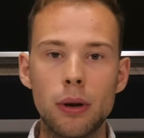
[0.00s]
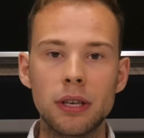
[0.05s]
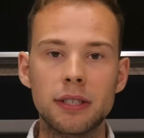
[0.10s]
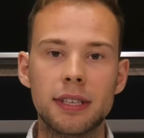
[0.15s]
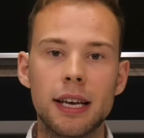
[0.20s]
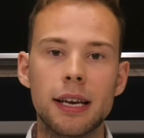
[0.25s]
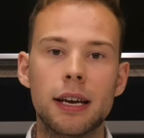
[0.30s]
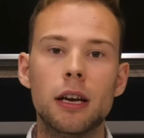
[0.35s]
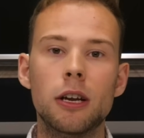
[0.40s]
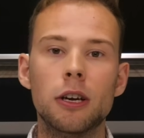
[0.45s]

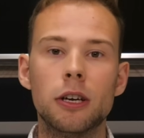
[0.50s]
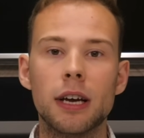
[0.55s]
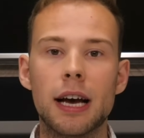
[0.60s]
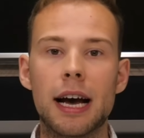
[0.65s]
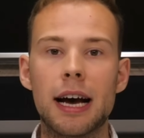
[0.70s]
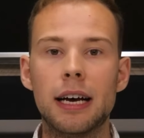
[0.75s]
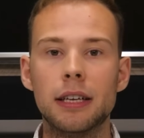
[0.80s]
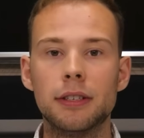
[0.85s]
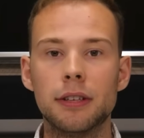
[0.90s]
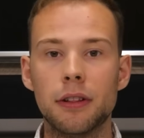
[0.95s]
let's take a look
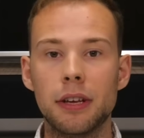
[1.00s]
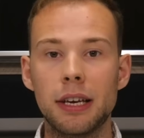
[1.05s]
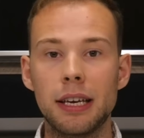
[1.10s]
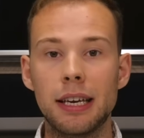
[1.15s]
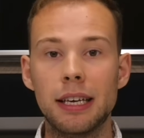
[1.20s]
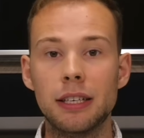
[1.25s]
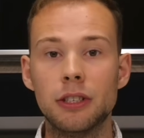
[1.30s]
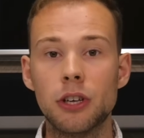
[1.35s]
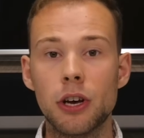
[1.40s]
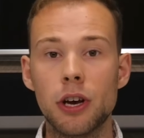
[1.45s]
at
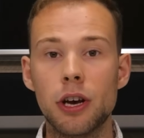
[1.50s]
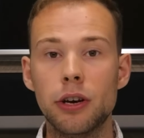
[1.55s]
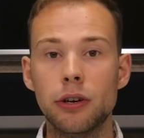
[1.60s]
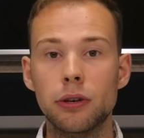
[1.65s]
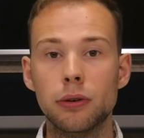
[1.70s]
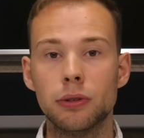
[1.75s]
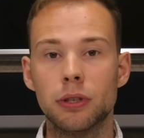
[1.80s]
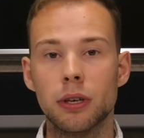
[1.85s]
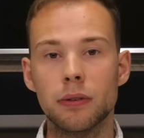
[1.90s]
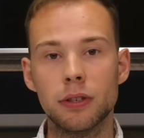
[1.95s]
the
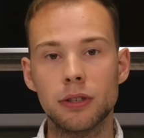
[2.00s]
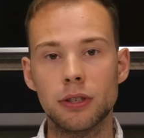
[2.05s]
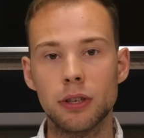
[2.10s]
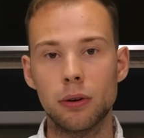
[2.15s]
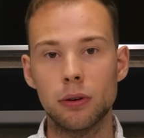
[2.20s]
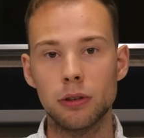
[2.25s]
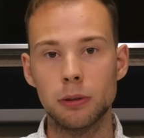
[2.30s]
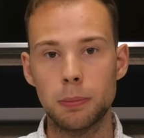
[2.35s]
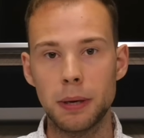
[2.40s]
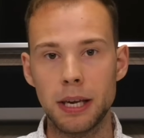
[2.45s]
internals of the
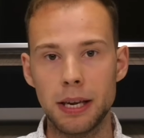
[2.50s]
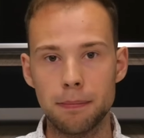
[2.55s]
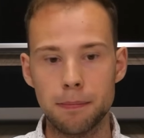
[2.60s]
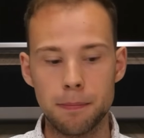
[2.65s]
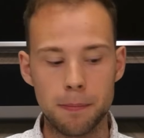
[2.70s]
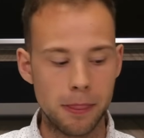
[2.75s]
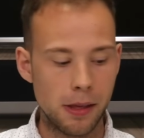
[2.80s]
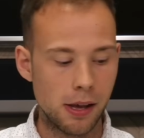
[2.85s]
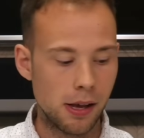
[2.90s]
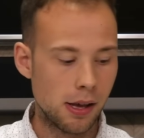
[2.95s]
Sonos
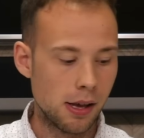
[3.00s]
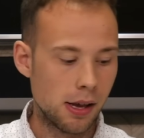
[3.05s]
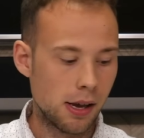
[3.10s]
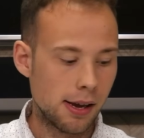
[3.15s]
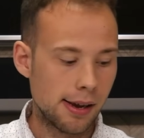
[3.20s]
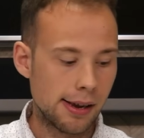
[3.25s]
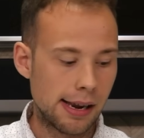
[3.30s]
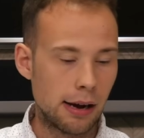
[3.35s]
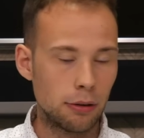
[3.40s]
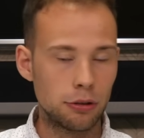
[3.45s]
Beam.
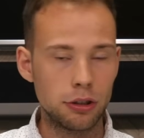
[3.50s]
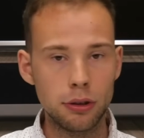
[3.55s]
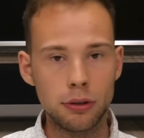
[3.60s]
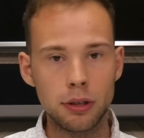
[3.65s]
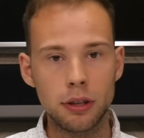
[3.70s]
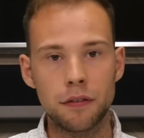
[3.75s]
Now, due to